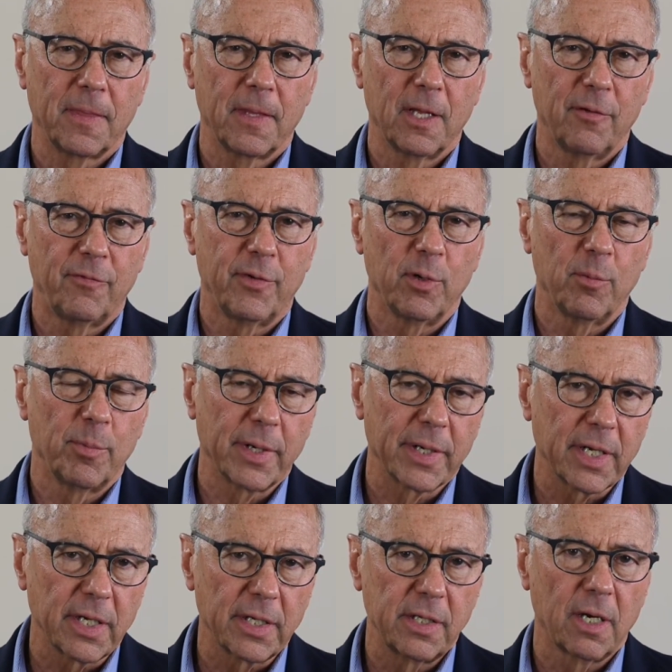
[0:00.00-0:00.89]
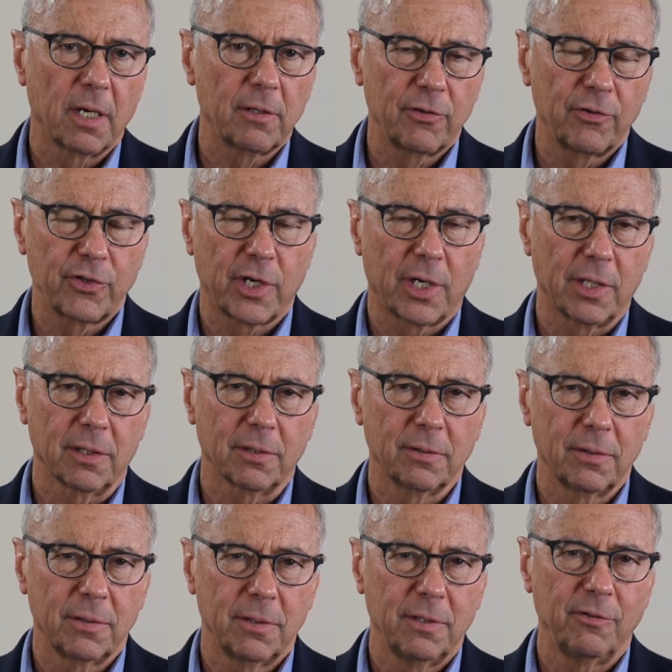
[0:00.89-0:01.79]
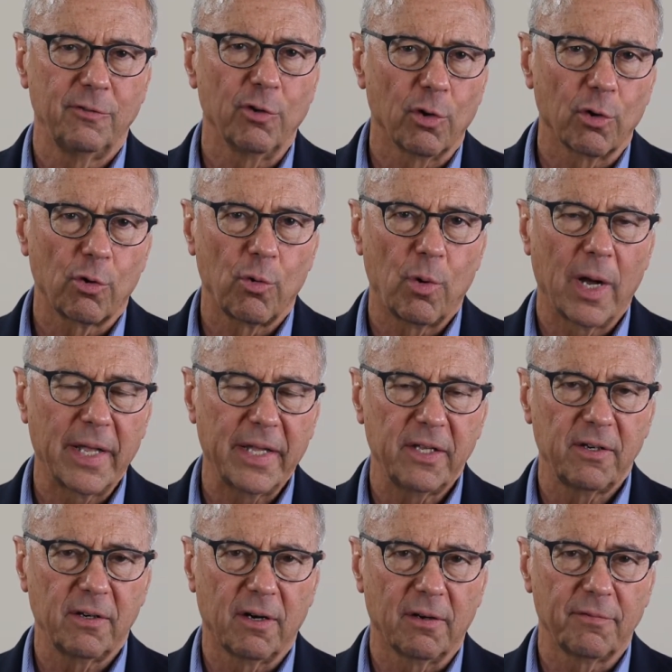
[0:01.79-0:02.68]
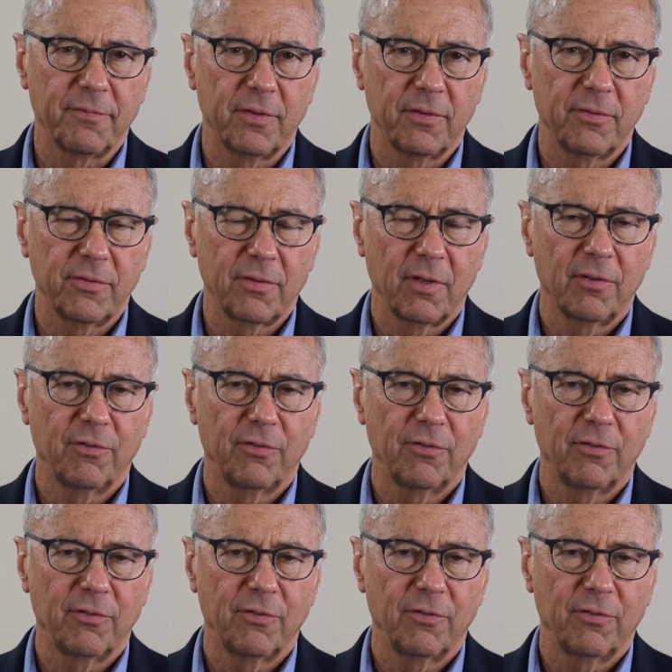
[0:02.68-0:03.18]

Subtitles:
if you bring a young child into a quiet office,